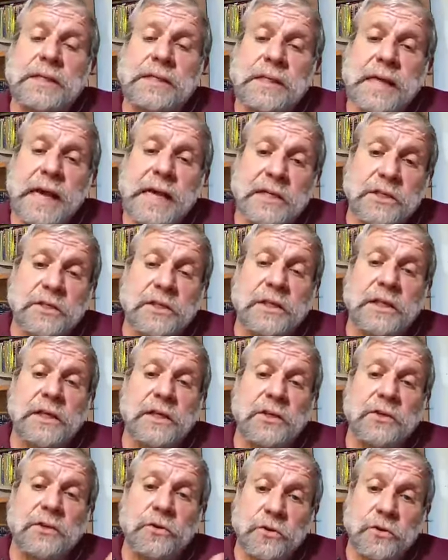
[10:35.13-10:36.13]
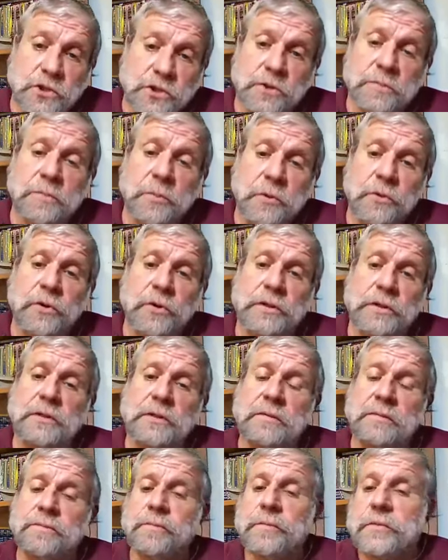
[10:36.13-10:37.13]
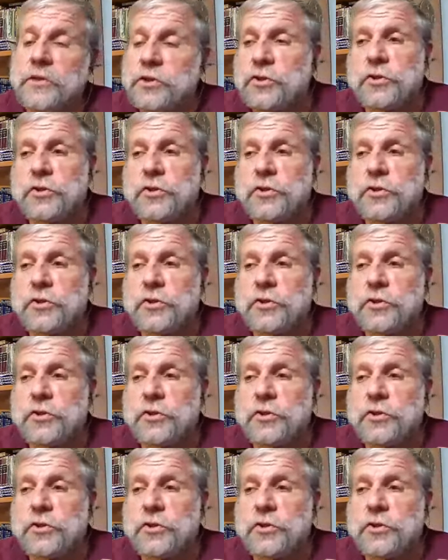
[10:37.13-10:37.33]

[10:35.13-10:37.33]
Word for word: because actually your support,